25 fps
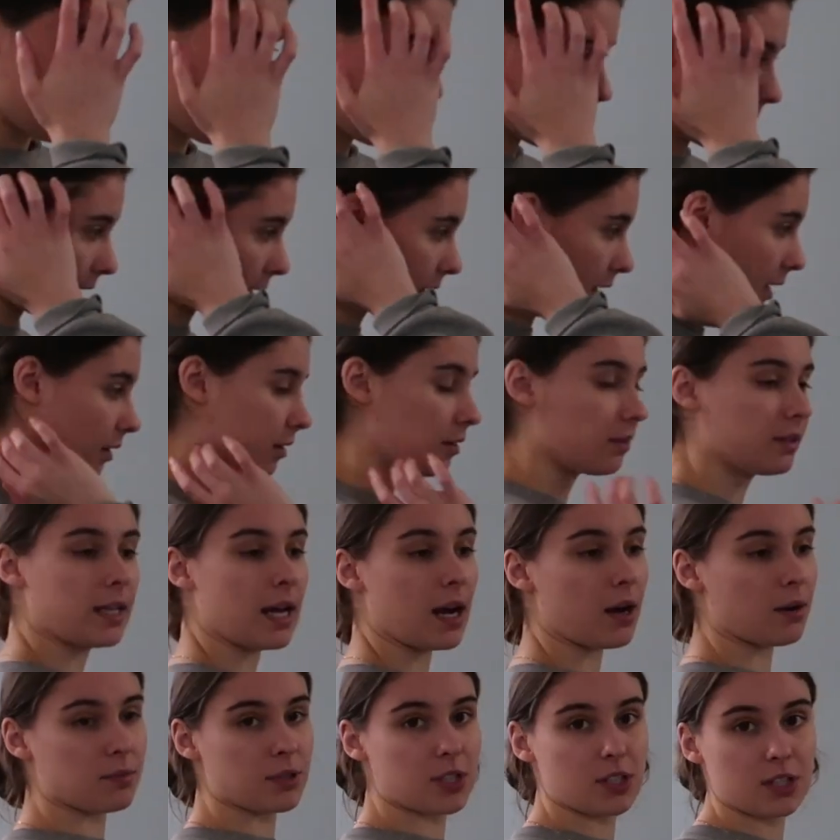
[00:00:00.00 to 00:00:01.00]
And then
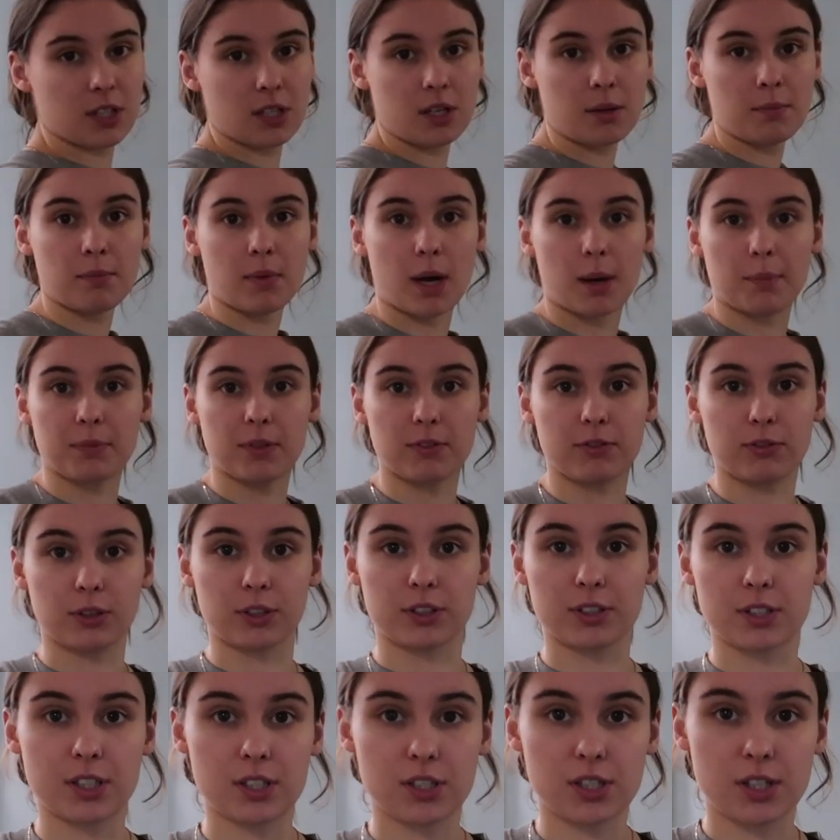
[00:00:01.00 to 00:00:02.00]
now I'm just gonna mop the
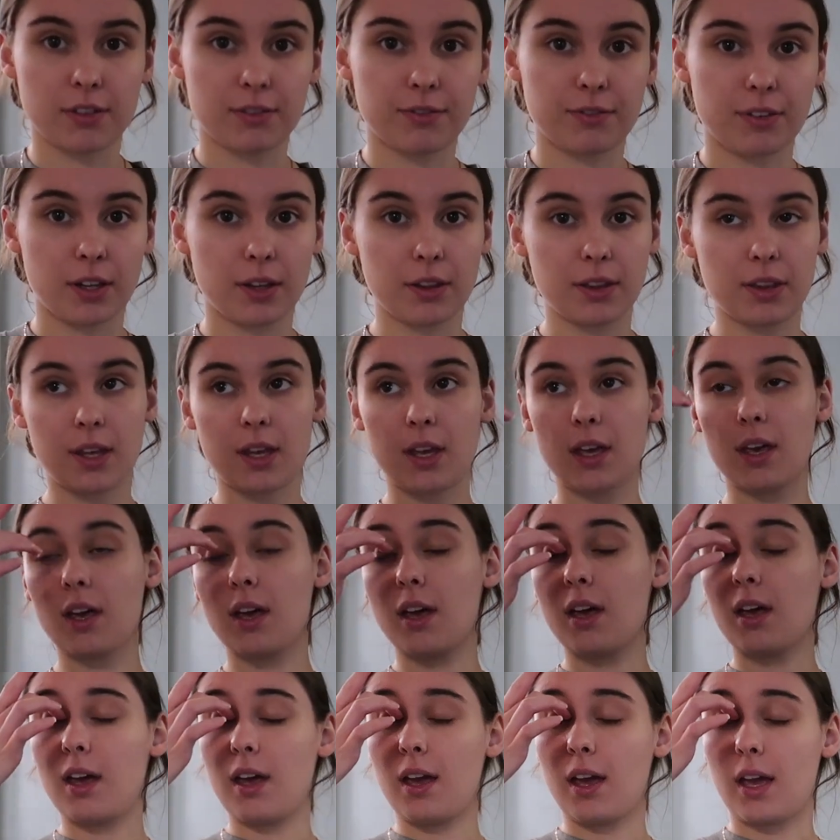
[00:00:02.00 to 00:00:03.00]
floors because they're filthy
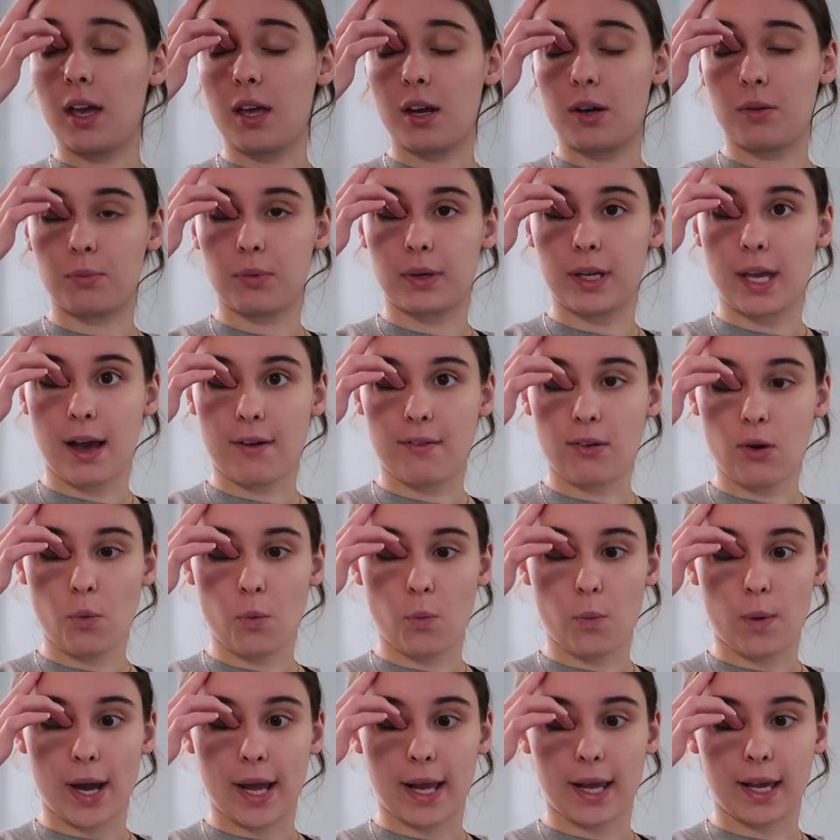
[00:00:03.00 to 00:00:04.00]
and we have a
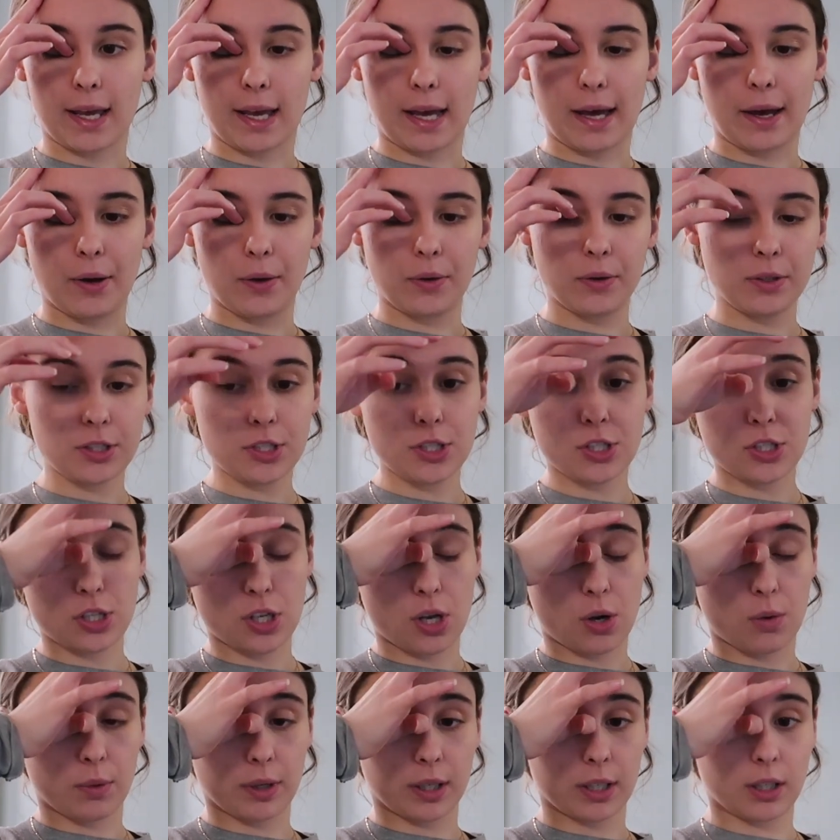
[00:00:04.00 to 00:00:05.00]
white couch.
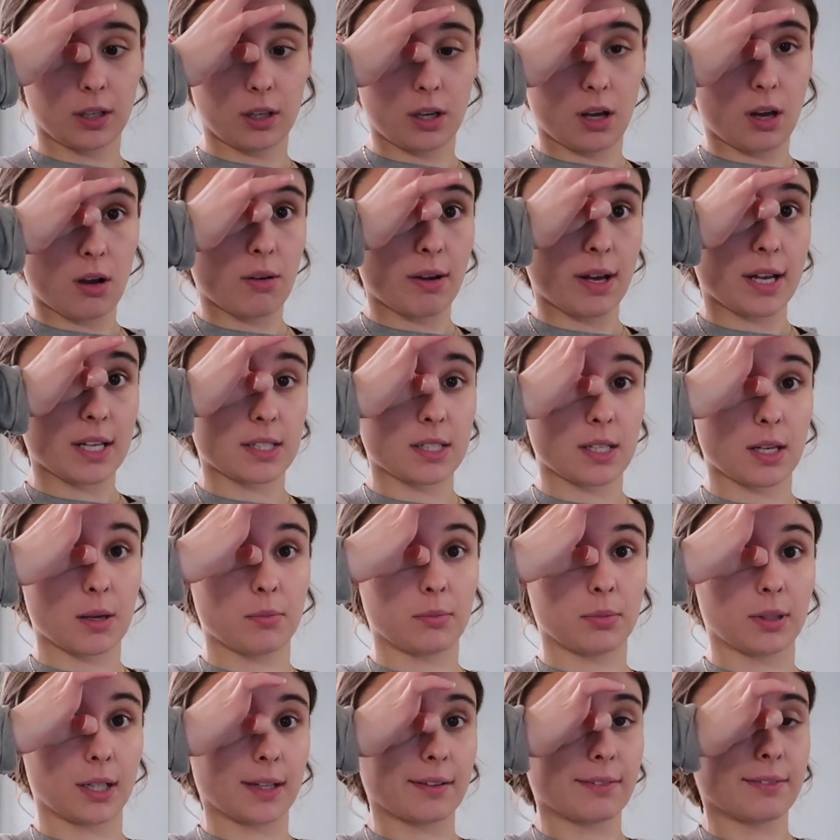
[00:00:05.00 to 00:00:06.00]
So we're gonna go get some
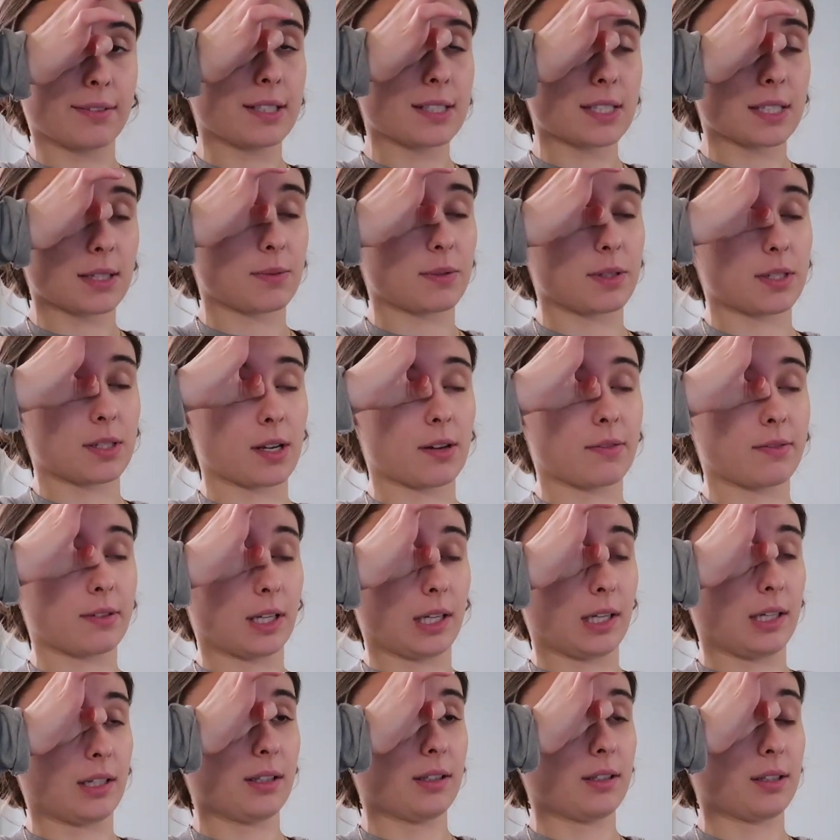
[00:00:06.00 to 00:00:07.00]
breakfast because we still haven't
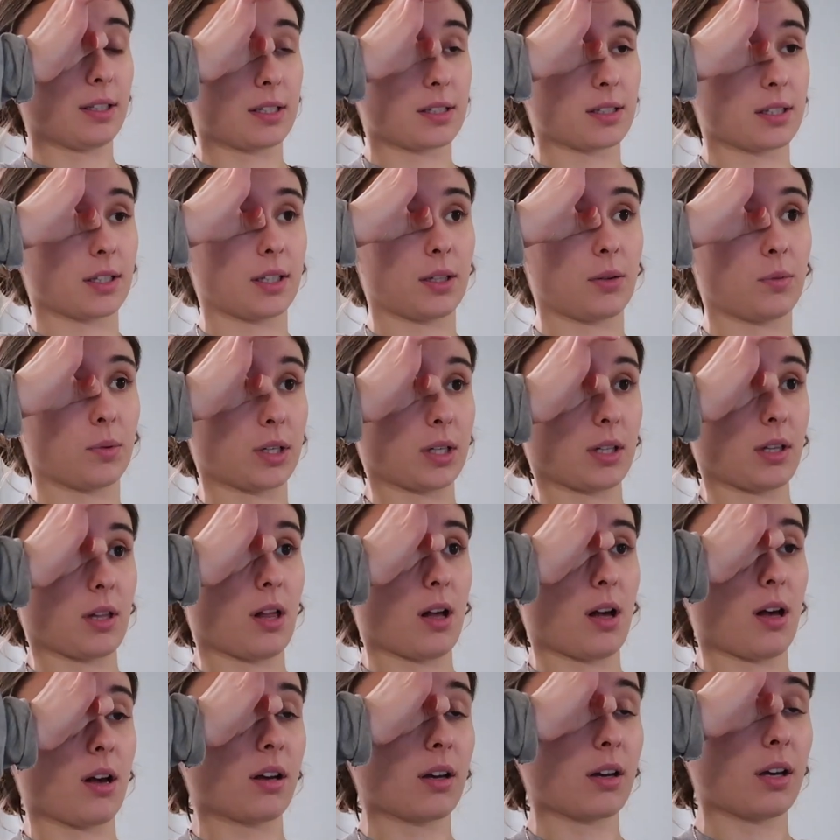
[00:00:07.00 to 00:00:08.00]
eaten. It's already one
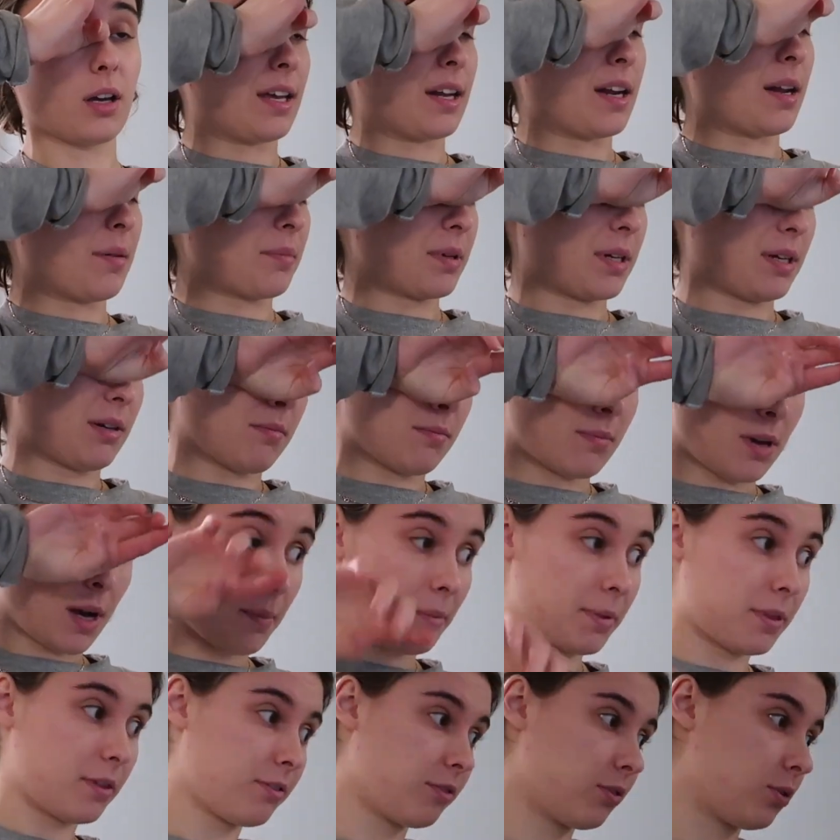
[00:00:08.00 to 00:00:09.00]
o'clock. And I'm gonna
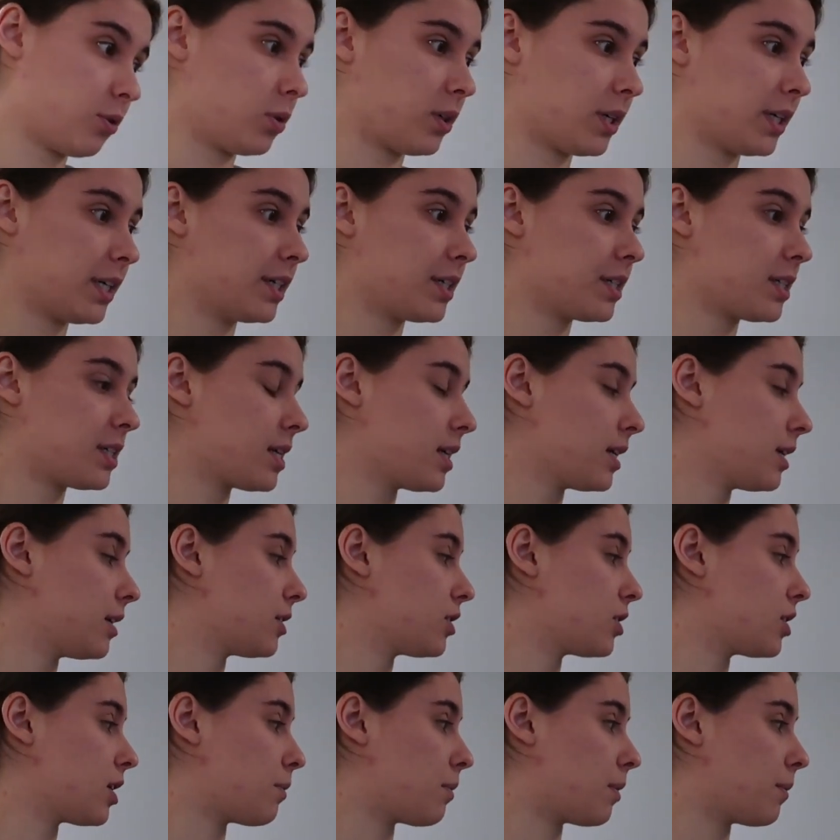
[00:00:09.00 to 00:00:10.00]
mop the floors
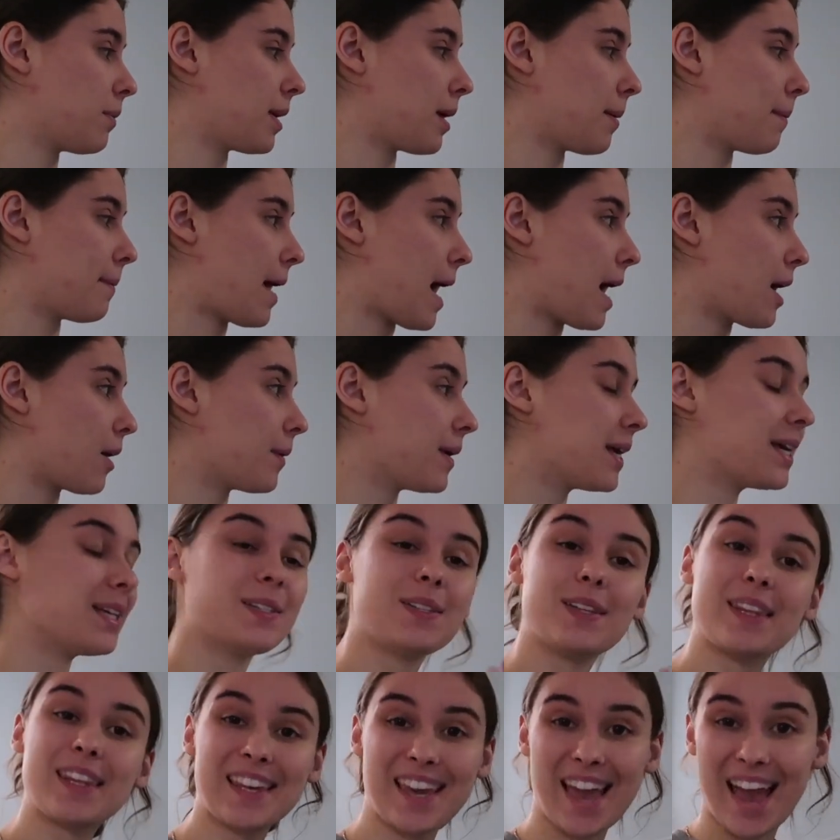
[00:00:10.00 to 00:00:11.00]
so that when we get back, we can
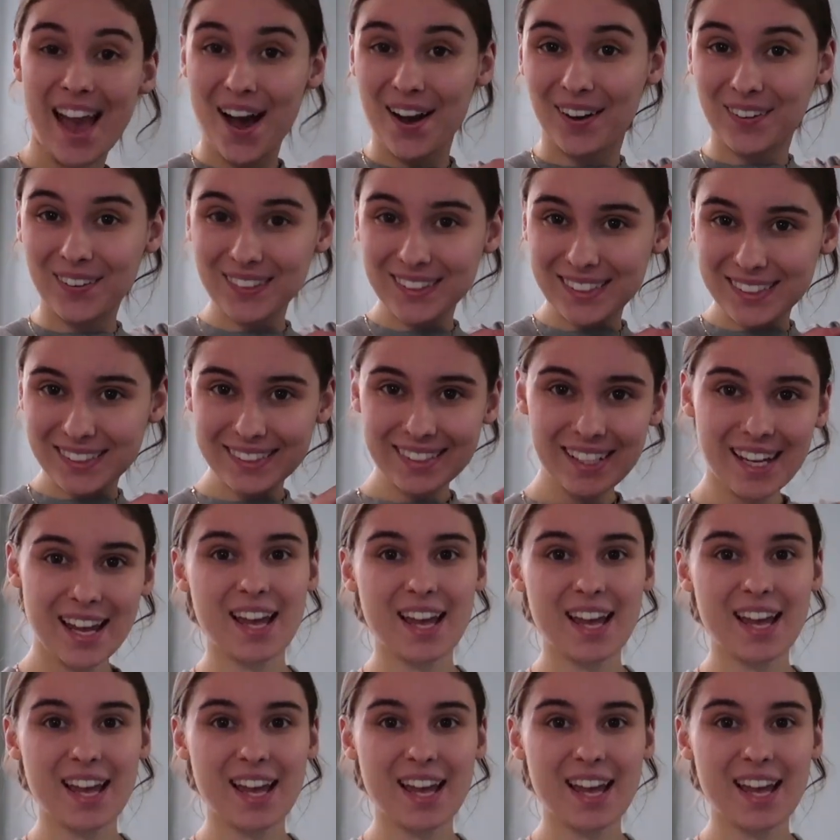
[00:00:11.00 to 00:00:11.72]
do the couch.